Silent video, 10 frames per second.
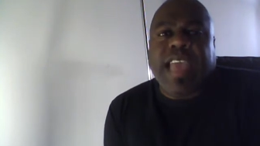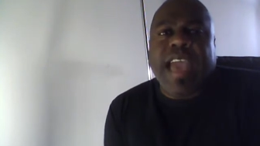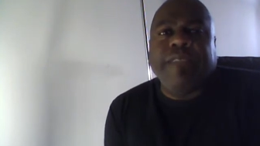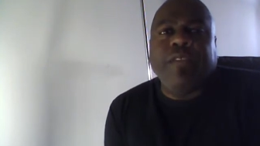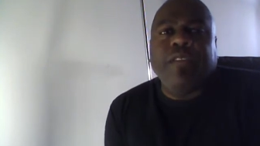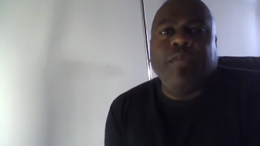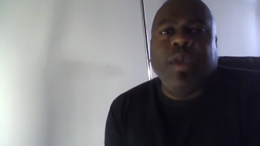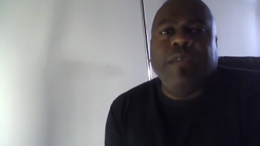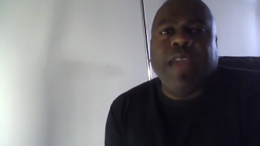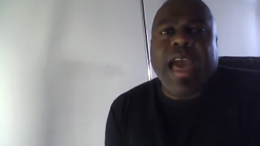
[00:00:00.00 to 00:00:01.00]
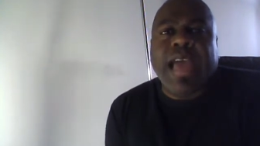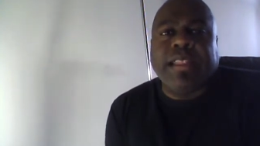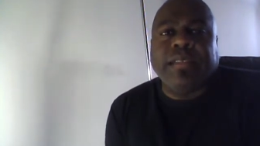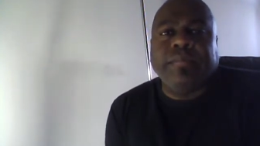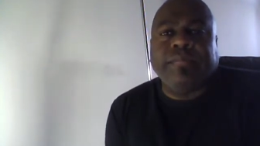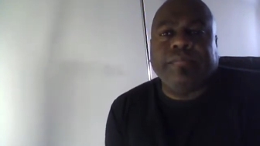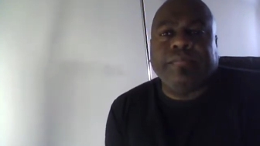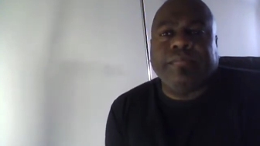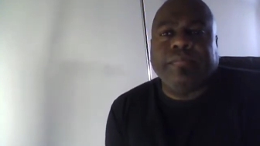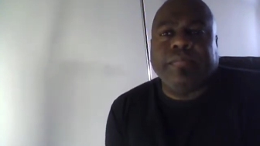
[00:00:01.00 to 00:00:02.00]
after we've gotten
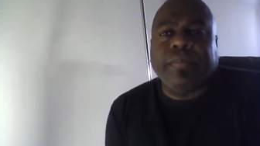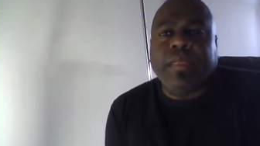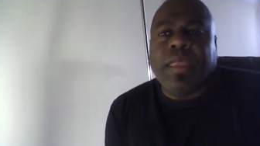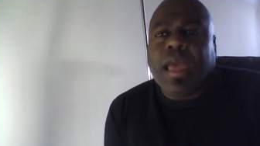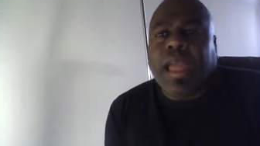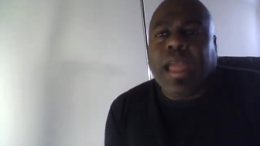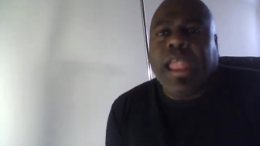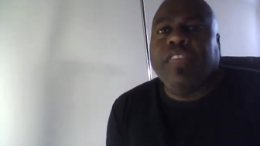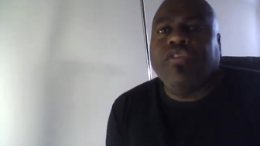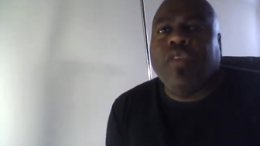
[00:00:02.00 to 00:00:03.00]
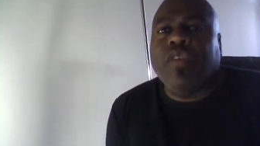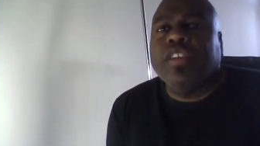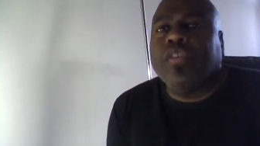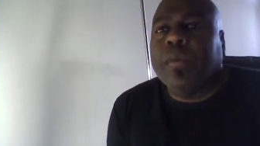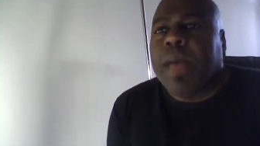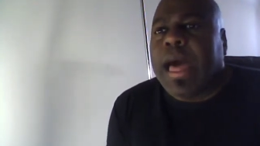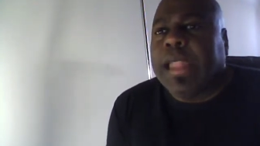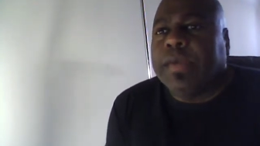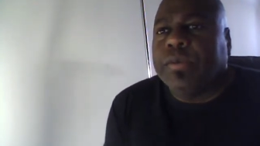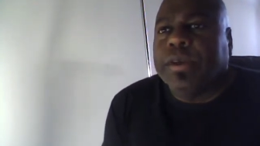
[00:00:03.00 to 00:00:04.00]
a lot of shrugs from
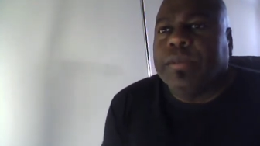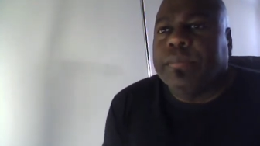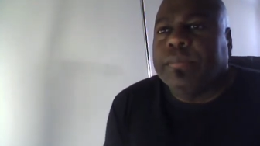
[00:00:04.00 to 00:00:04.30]
Hollywood,